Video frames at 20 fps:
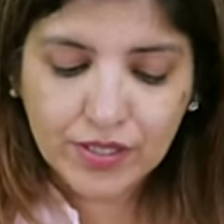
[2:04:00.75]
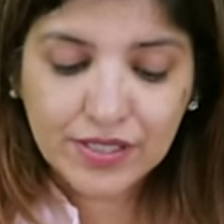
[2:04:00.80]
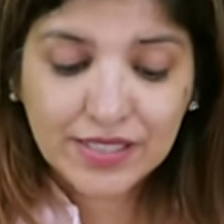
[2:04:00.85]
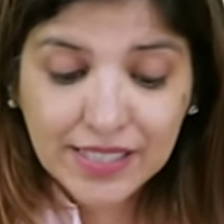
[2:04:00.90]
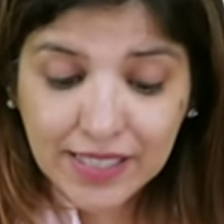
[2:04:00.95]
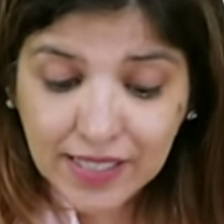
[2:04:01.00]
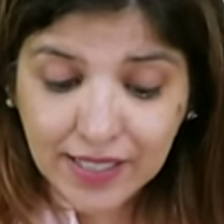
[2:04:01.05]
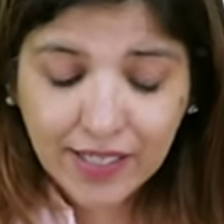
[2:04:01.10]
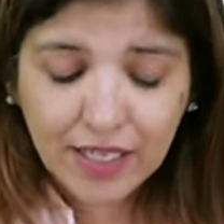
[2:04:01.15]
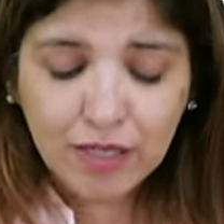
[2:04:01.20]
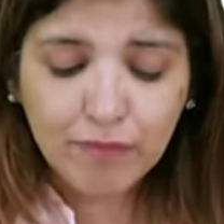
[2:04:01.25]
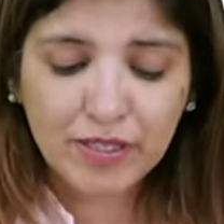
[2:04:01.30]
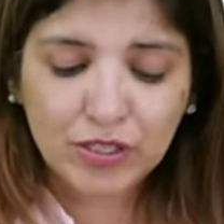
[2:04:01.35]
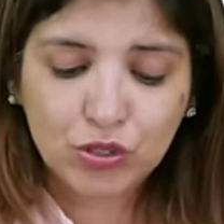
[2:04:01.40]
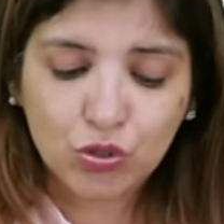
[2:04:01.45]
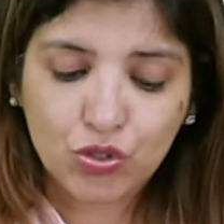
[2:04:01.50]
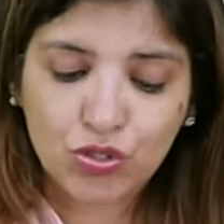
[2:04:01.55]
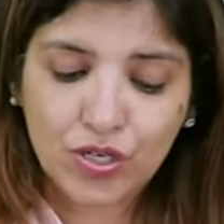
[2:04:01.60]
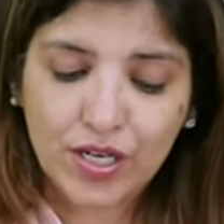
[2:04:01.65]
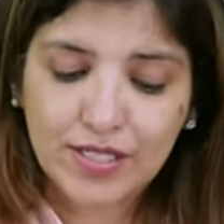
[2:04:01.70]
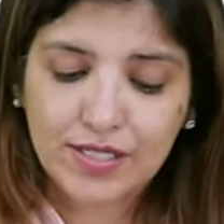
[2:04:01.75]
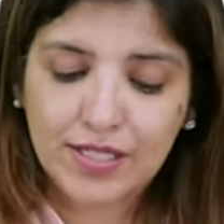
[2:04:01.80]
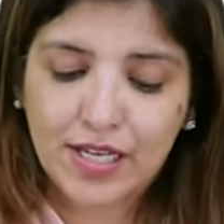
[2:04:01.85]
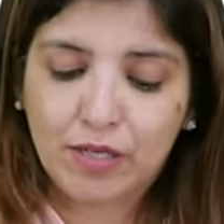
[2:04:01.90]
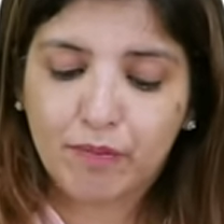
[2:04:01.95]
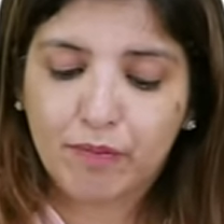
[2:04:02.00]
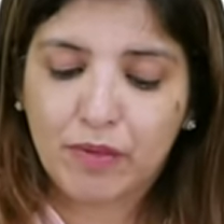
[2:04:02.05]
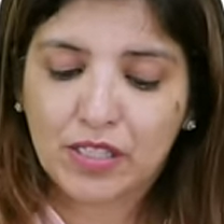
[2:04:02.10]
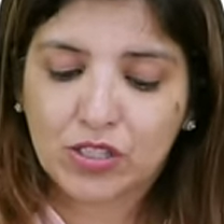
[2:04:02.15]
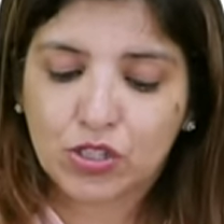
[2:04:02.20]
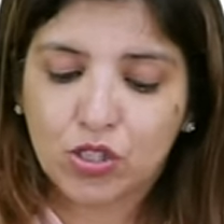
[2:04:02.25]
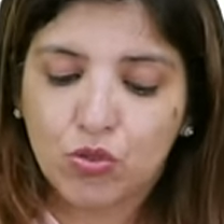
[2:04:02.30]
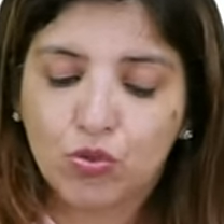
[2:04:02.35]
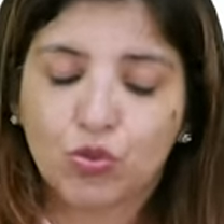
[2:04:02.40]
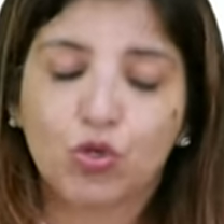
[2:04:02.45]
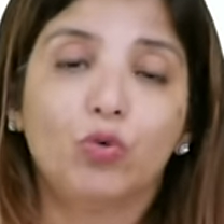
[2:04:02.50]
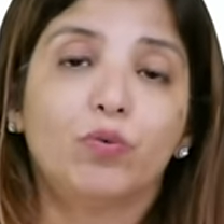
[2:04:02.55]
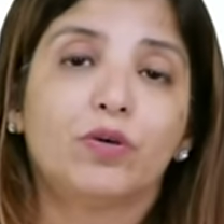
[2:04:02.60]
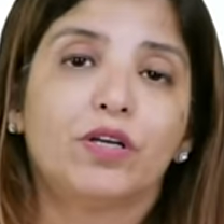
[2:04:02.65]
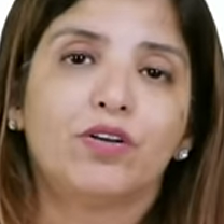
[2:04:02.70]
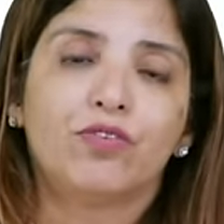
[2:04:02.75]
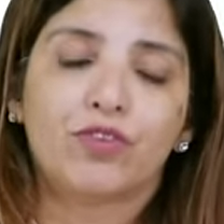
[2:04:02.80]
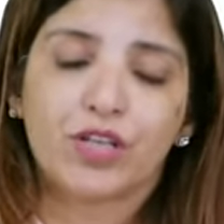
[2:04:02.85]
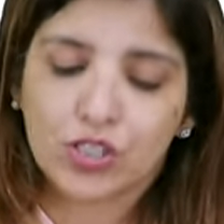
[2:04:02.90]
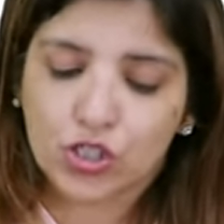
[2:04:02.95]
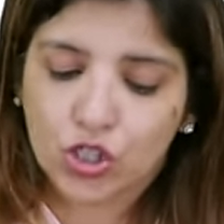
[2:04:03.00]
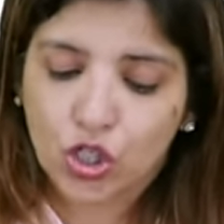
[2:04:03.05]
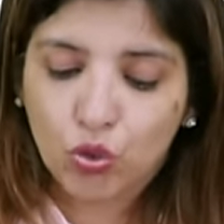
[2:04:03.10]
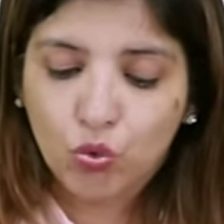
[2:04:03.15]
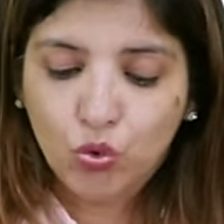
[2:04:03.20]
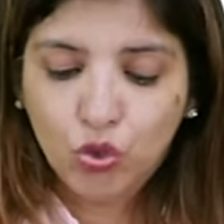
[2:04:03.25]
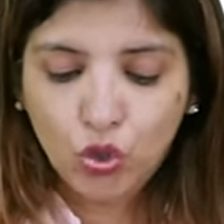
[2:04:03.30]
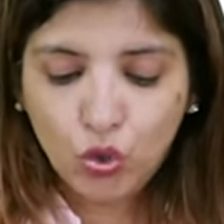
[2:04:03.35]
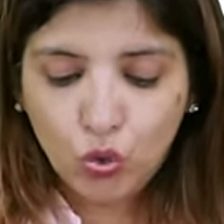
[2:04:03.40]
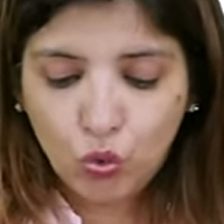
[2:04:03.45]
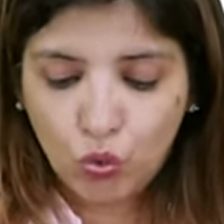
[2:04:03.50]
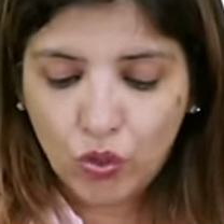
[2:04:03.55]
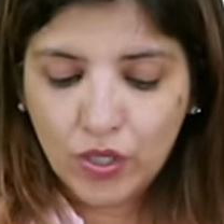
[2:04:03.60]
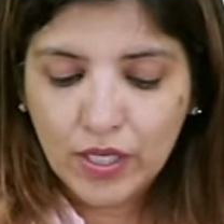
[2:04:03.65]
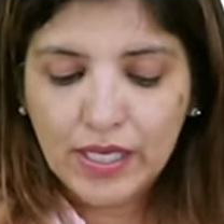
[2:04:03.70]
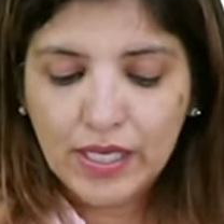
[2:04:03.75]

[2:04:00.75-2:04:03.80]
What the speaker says: serial methotrexate plus leucovorin rescue, no.